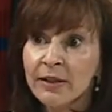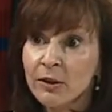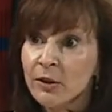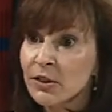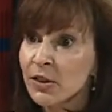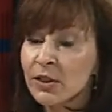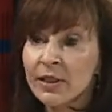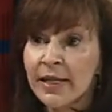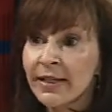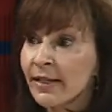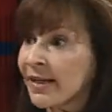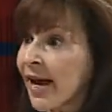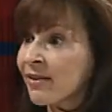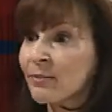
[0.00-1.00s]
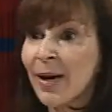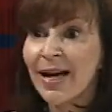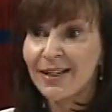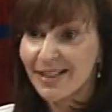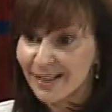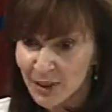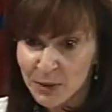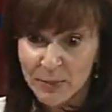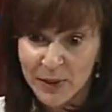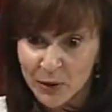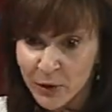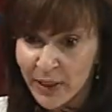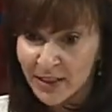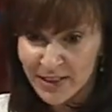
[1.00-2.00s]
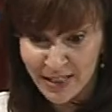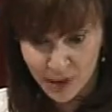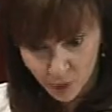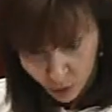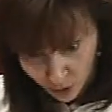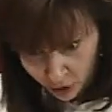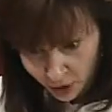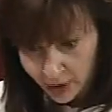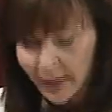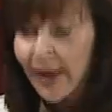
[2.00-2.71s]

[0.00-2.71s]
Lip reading: because it's like an out-of-body experience, like, huh?